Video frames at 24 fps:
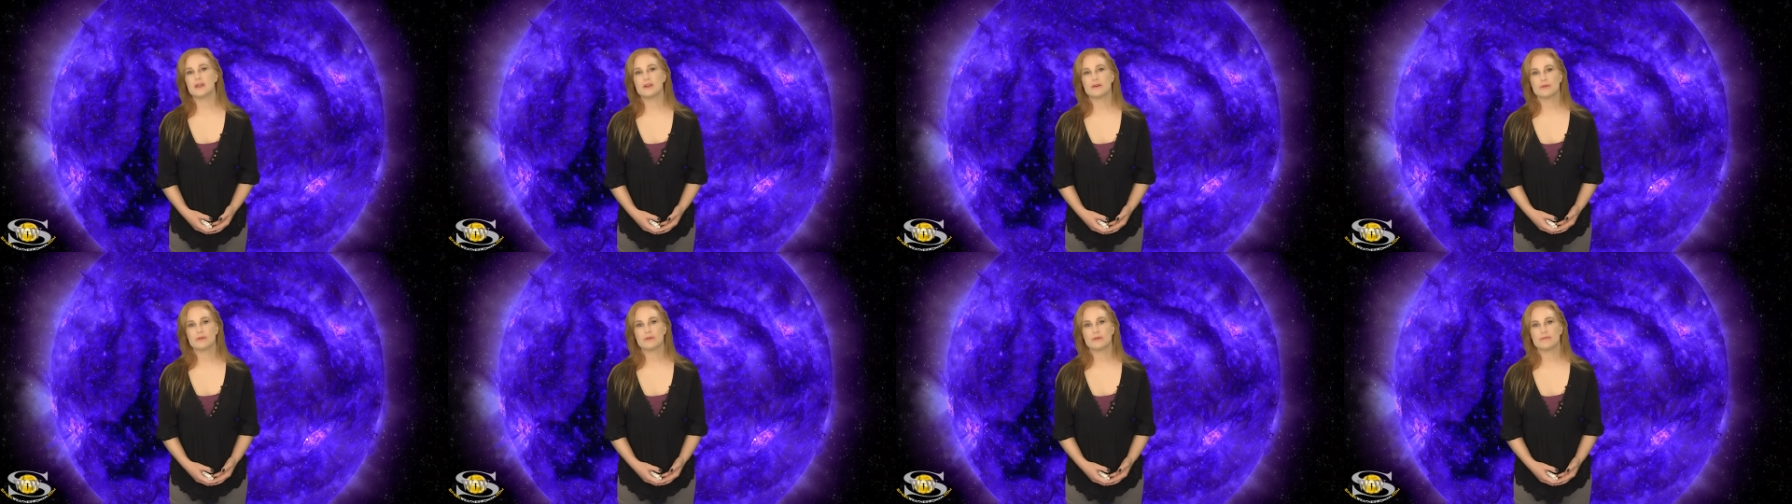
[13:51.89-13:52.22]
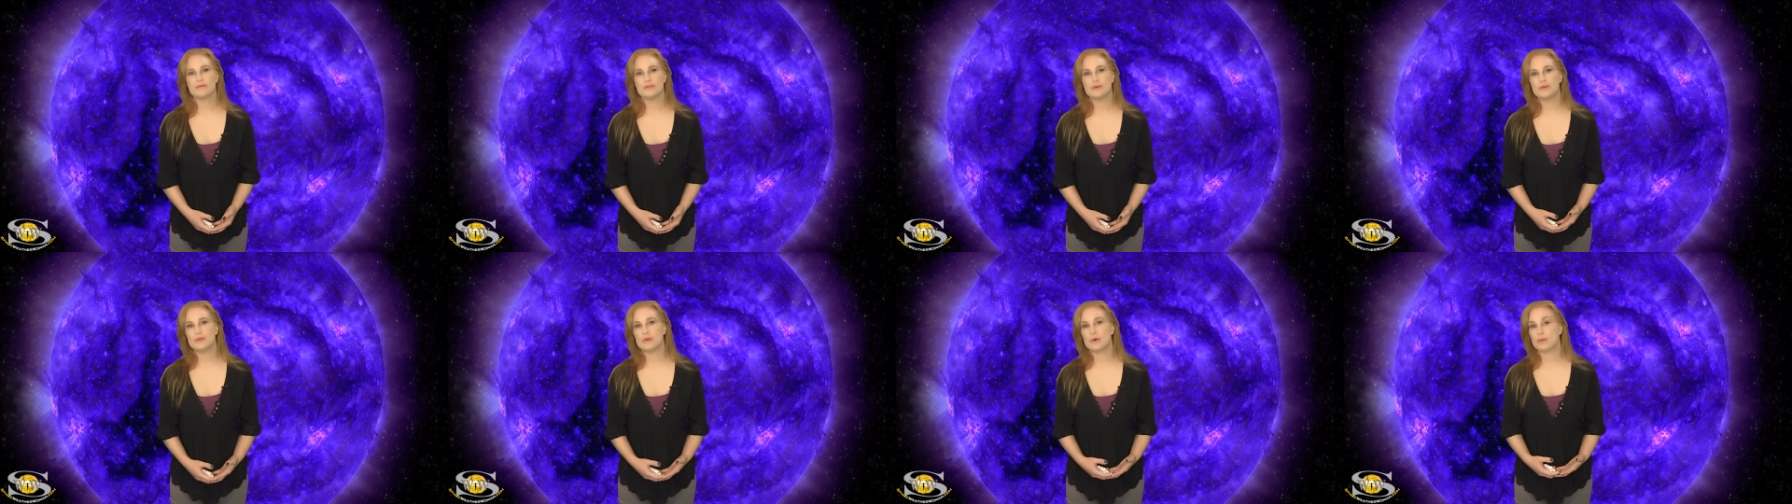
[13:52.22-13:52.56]
in
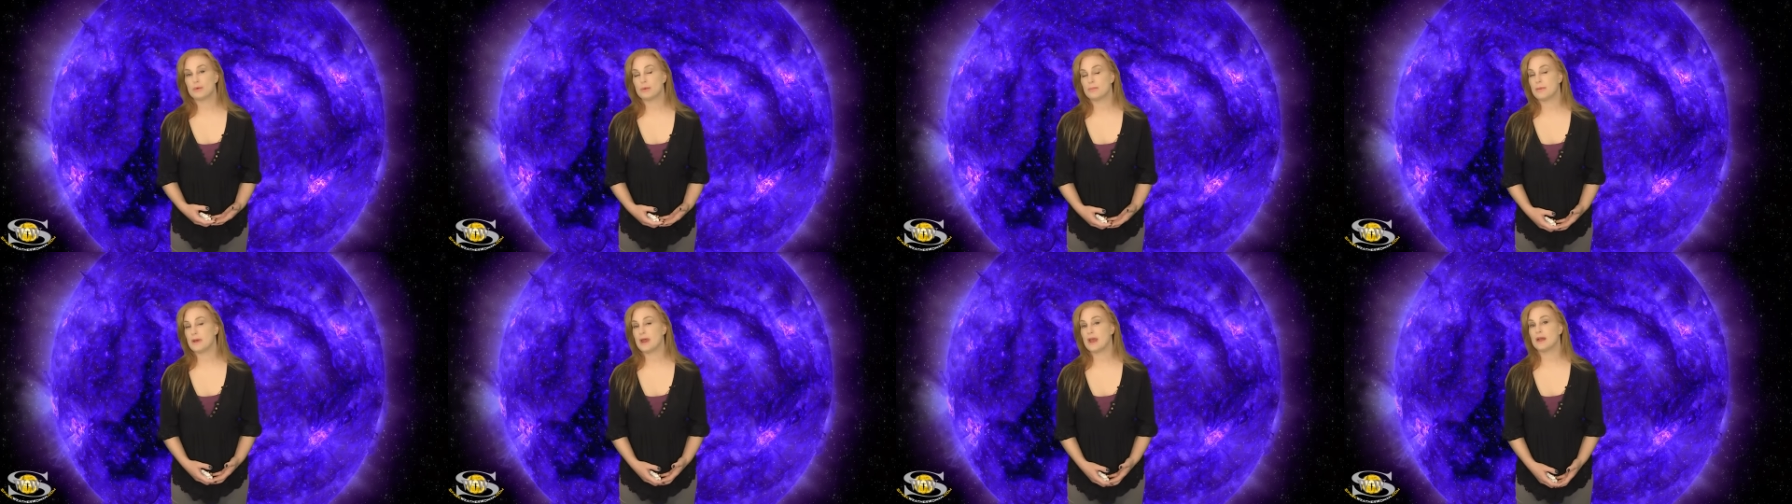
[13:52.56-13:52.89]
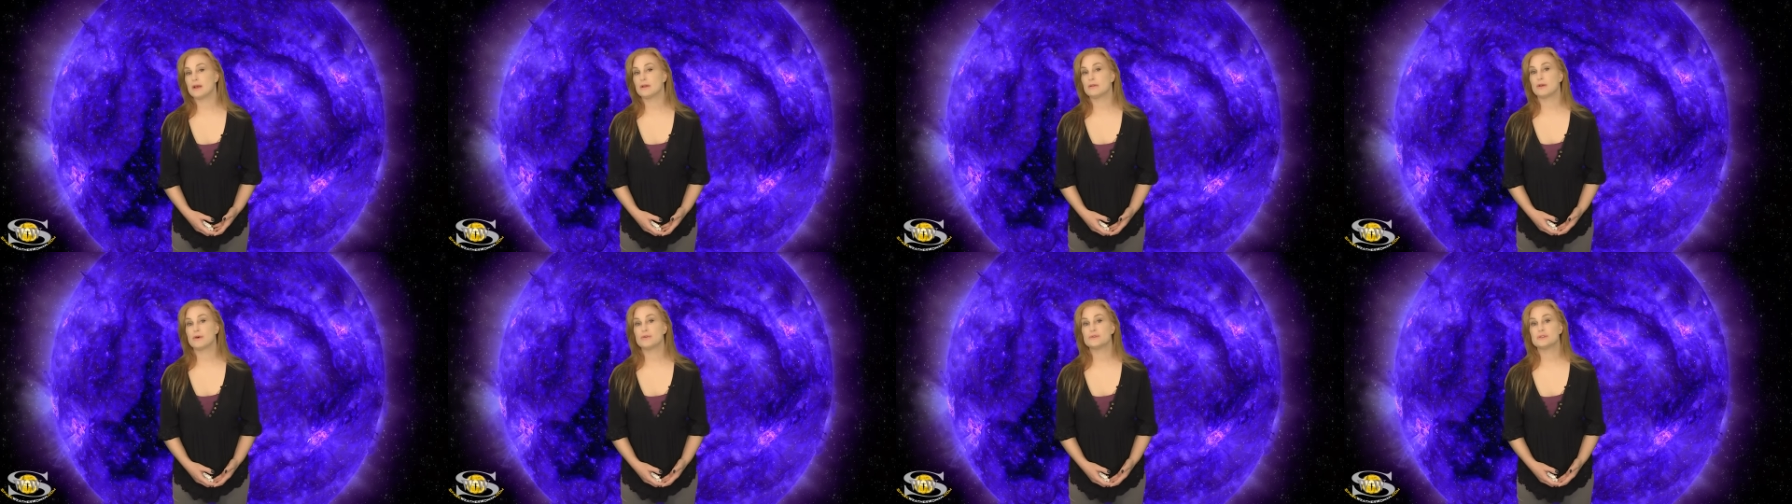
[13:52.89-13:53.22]
Earth view that we're
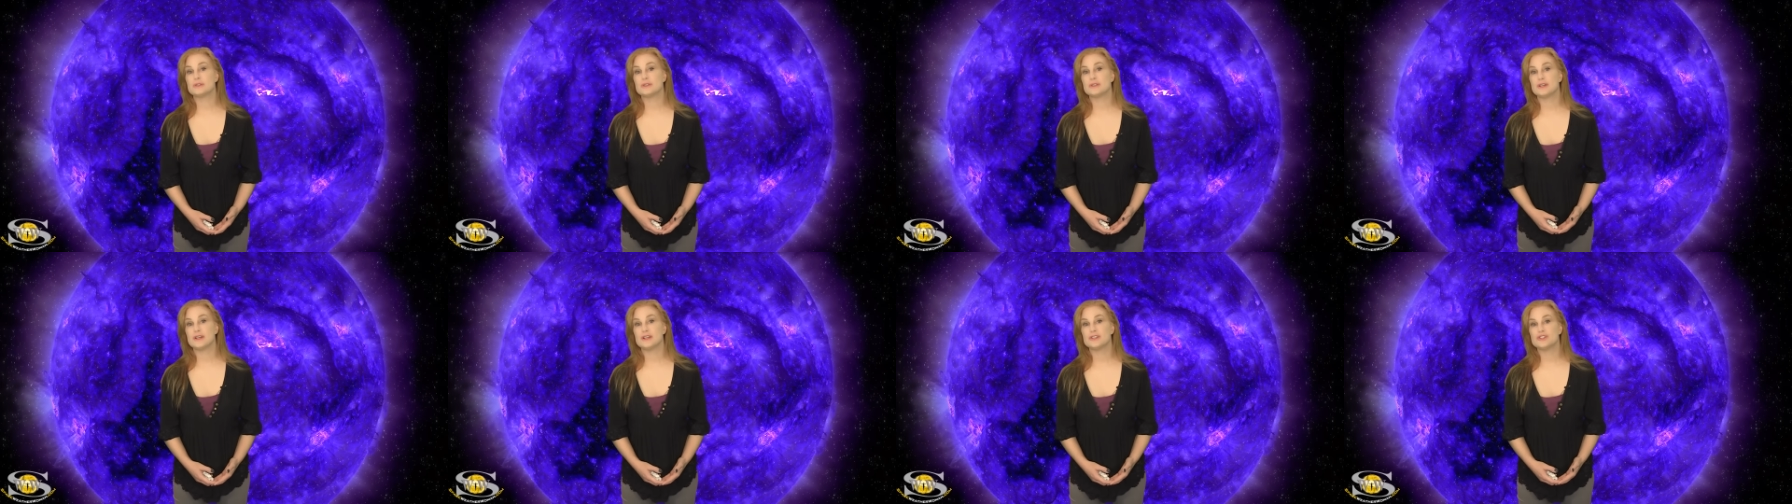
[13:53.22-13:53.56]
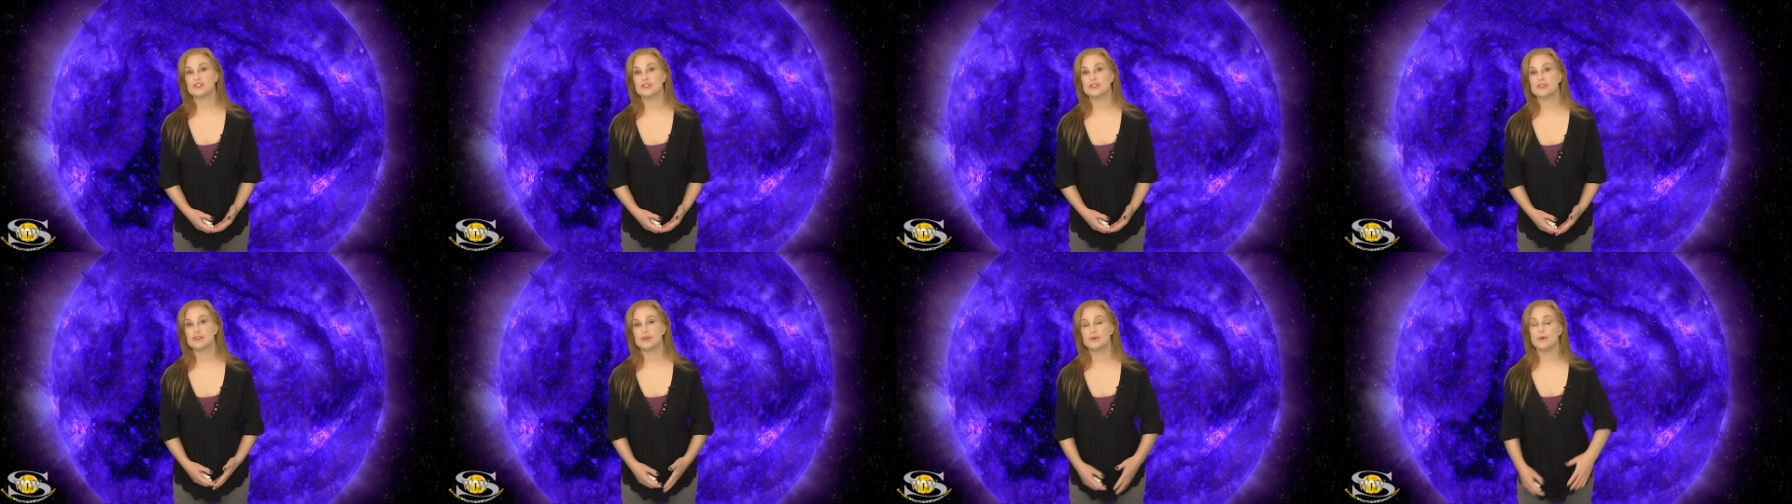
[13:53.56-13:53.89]
paying close
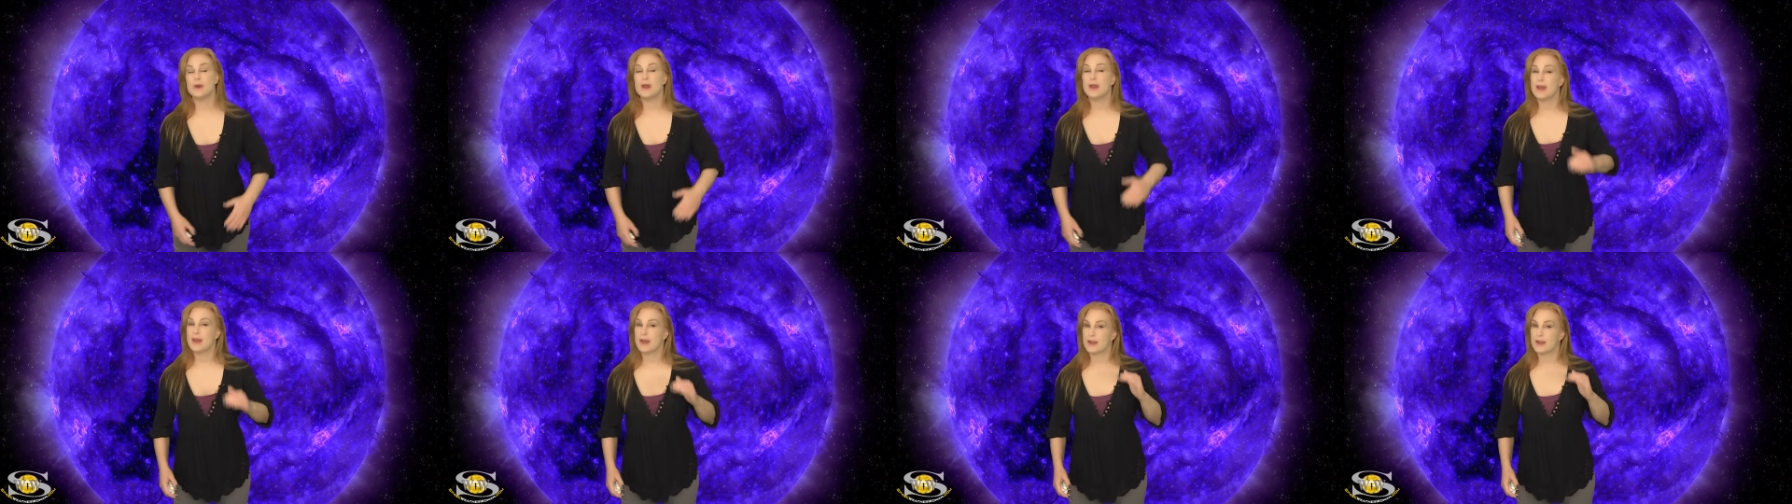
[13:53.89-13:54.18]
attention to,